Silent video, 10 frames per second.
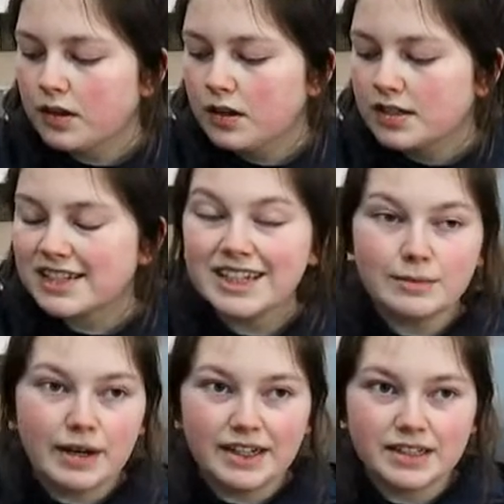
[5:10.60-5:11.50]

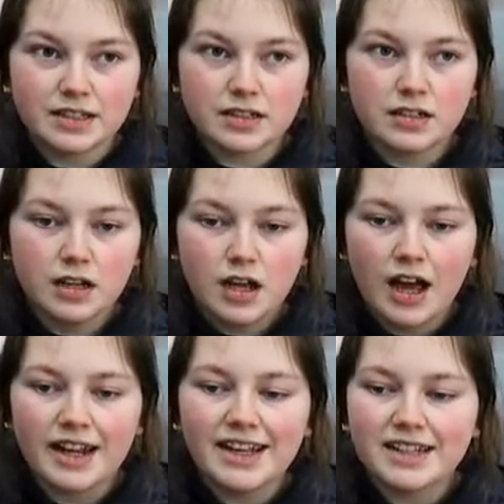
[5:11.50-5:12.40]
seed-based,
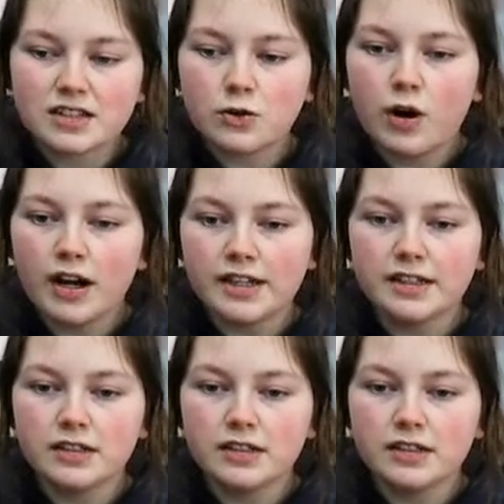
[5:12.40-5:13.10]
and it's quite